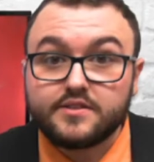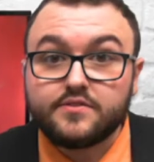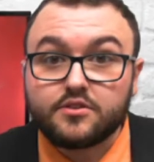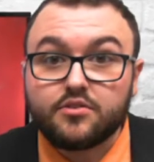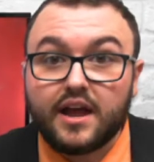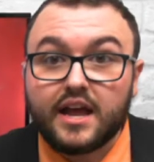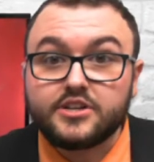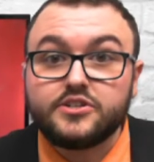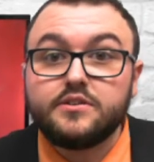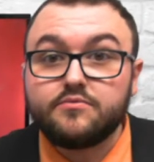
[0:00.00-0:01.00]
of the
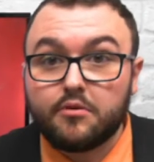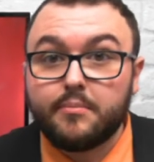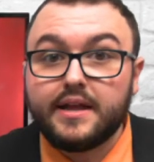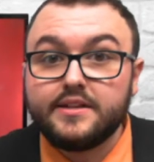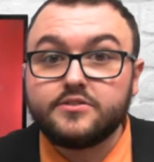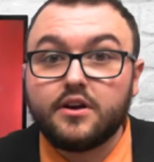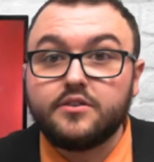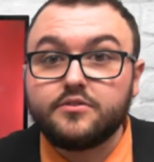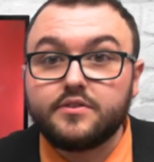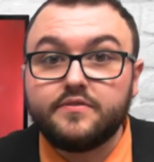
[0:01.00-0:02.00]
crash remains
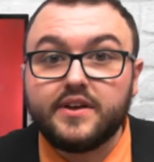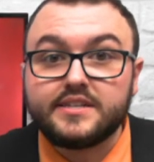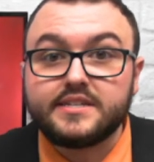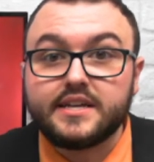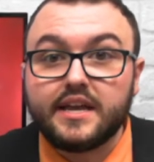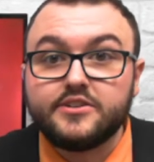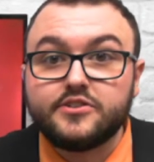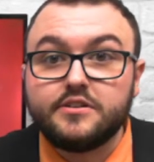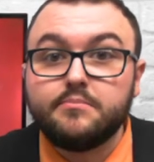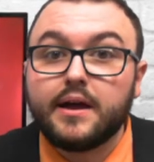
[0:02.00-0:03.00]
under
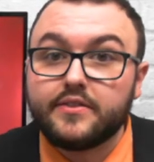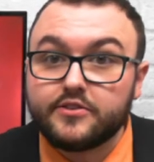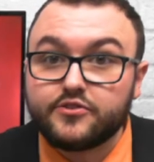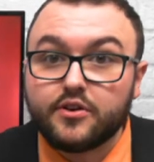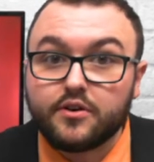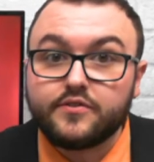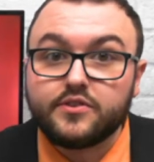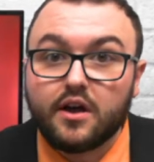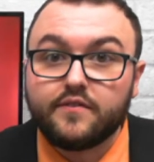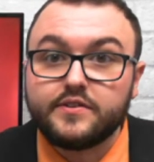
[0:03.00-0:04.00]
investigation by the Sheriff's
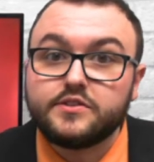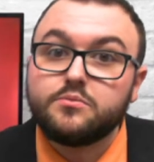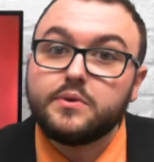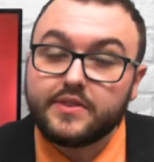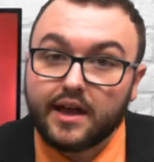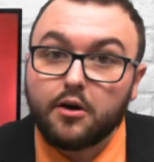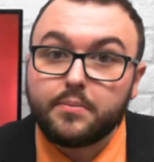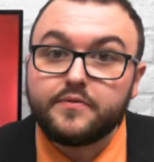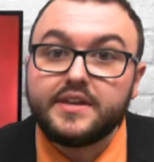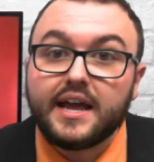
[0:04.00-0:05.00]
Office with the help of the